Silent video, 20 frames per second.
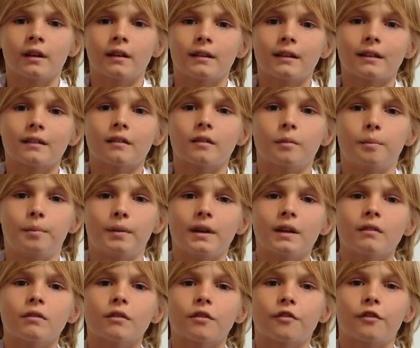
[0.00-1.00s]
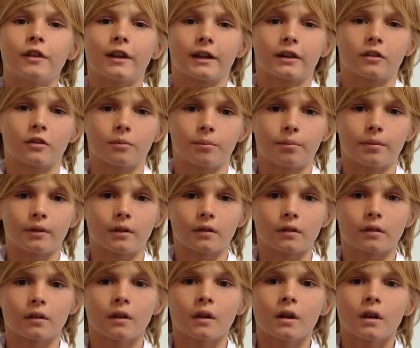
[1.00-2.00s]
That's the big reflection
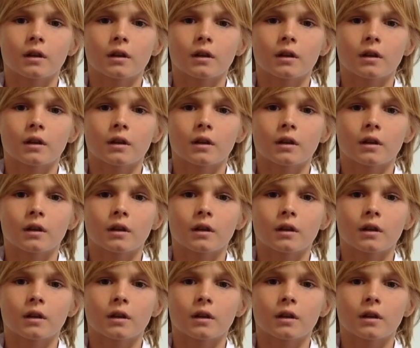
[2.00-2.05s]
part.